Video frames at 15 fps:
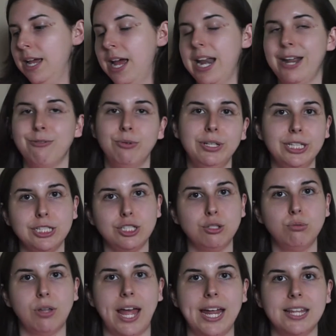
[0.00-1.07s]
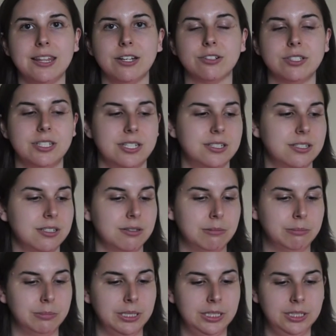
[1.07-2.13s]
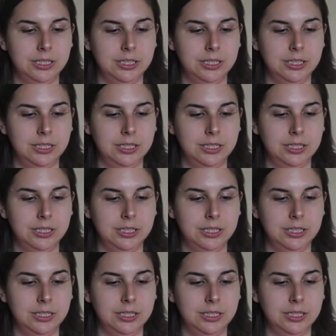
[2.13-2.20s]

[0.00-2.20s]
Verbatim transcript: And I really do like their system.